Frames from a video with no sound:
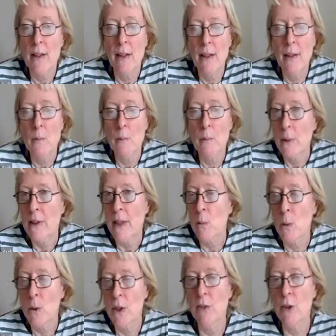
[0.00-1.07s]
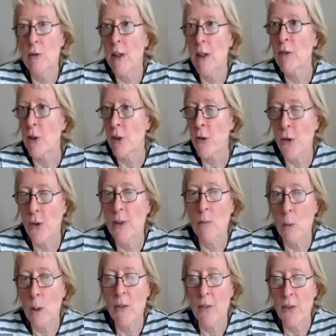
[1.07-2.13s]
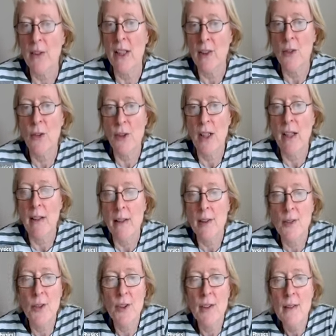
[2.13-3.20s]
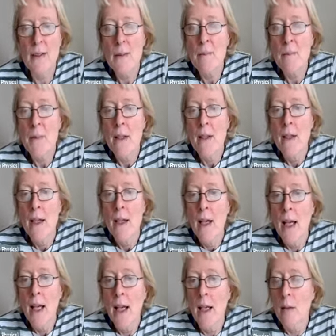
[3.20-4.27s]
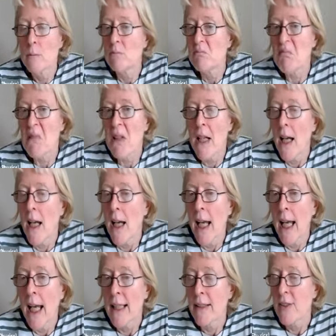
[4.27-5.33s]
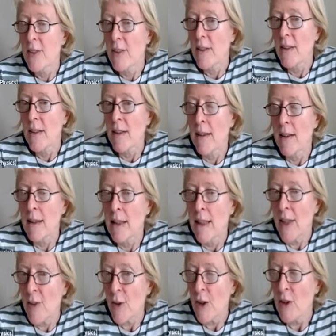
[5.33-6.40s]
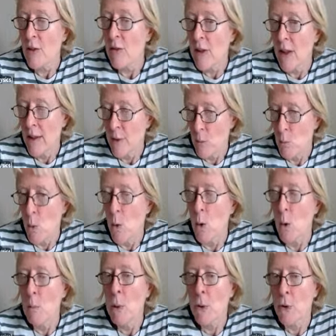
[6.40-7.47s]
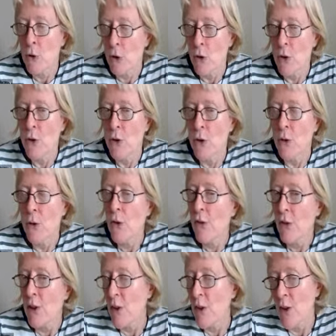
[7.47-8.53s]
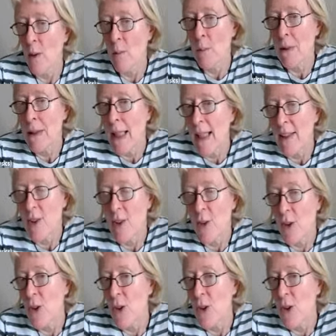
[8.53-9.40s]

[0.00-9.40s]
um, but I will give a reference on one of the next slides. Um, and a classical random walk put to good use, for example, lattice